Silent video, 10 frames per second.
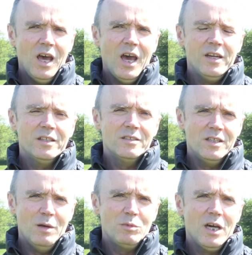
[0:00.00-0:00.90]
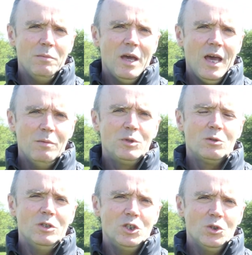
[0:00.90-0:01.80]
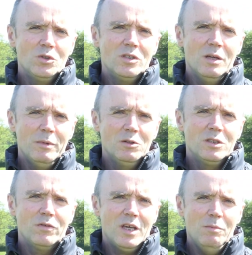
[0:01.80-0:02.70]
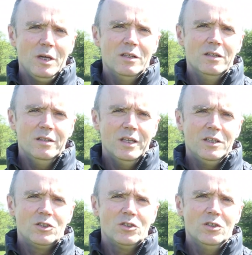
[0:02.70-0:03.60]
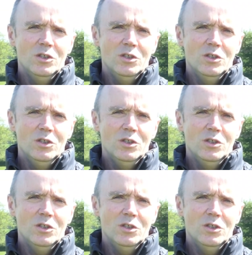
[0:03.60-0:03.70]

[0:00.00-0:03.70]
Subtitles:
and at the same time help to reduce the amount of chemical nitrogen